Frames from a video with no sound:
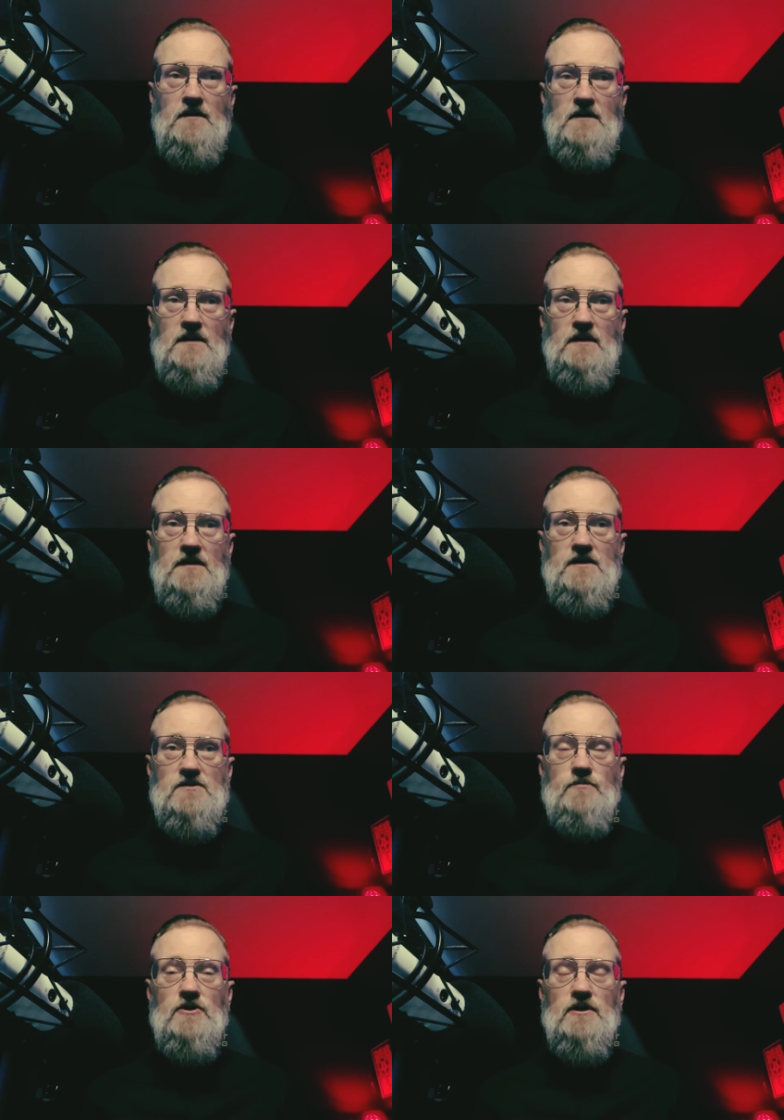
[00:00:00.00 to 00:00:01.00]
in his
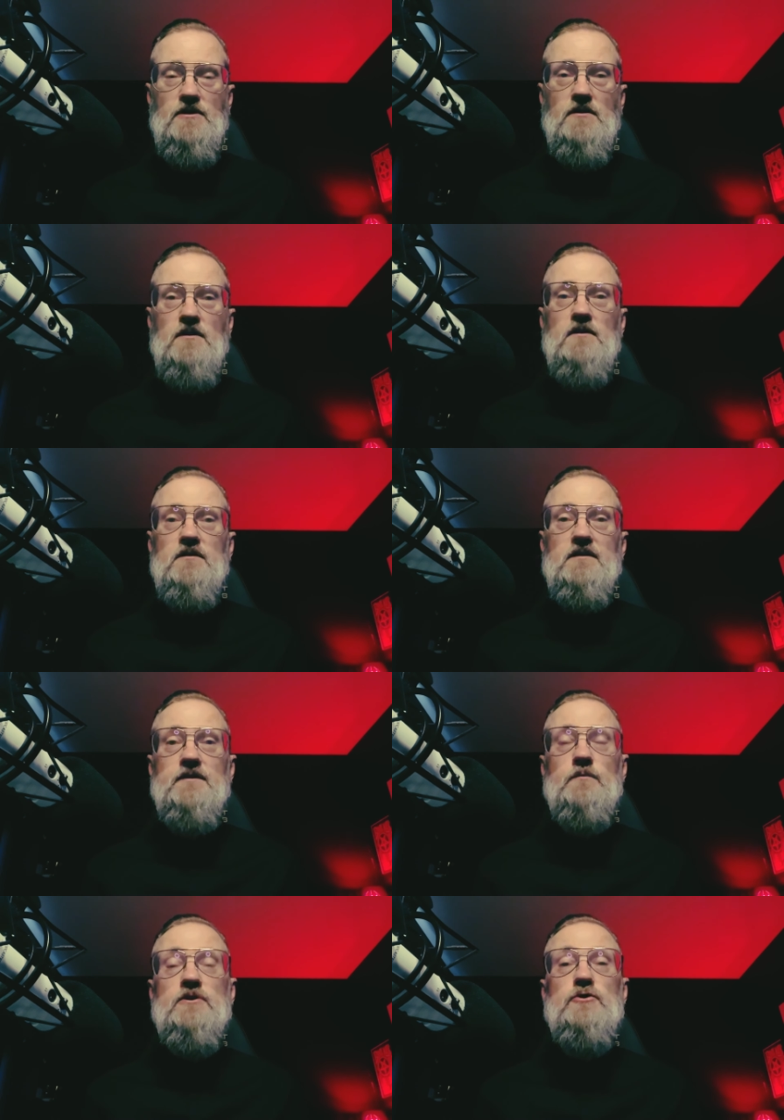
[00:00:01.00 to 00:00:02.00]
book
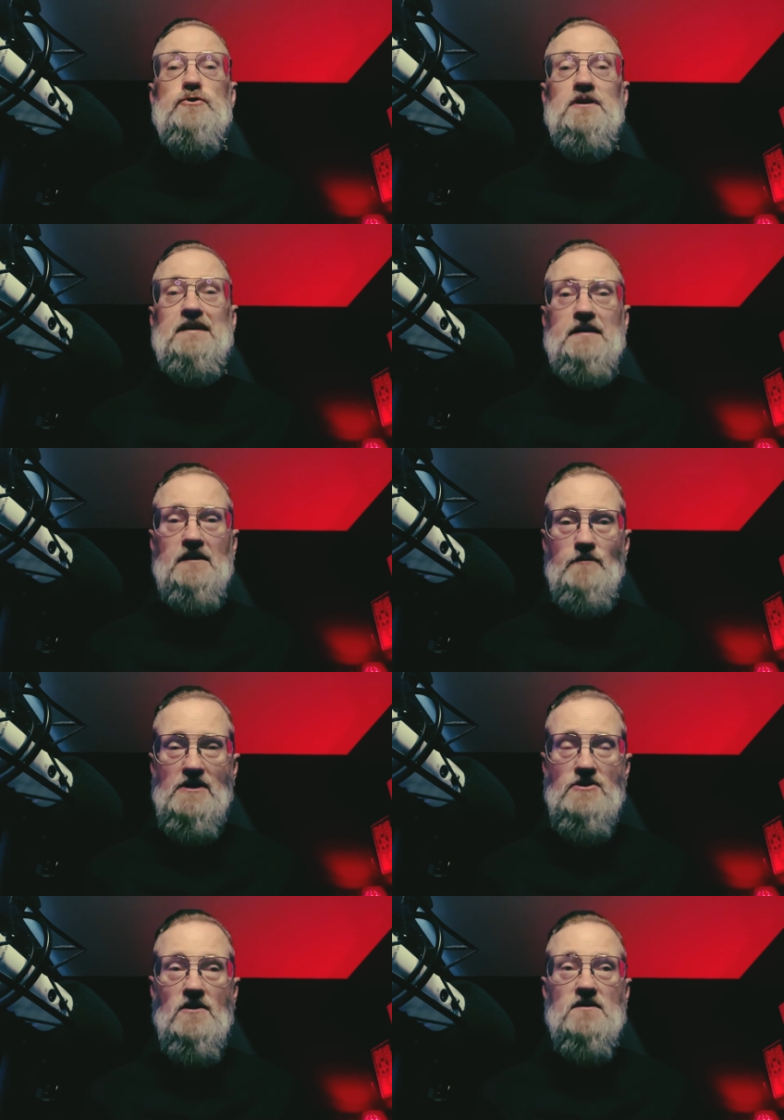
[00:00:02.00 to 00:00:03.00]
Living with Kundalini when
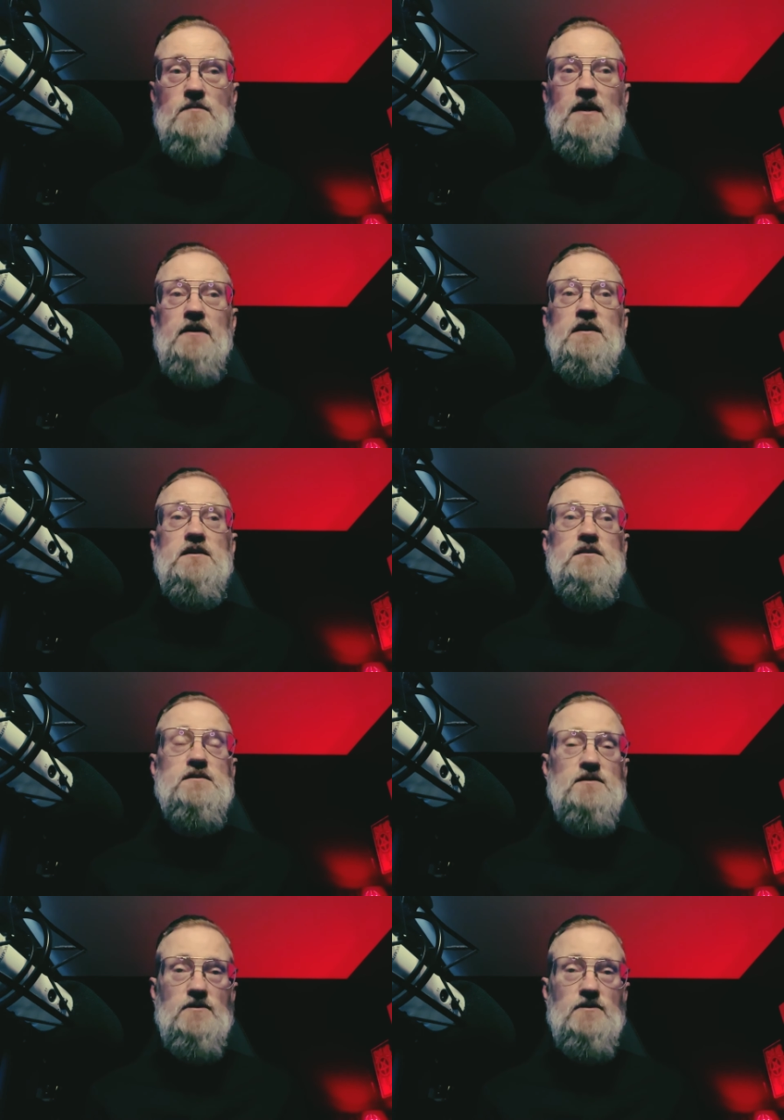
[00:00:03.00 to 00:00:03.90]
he talks about his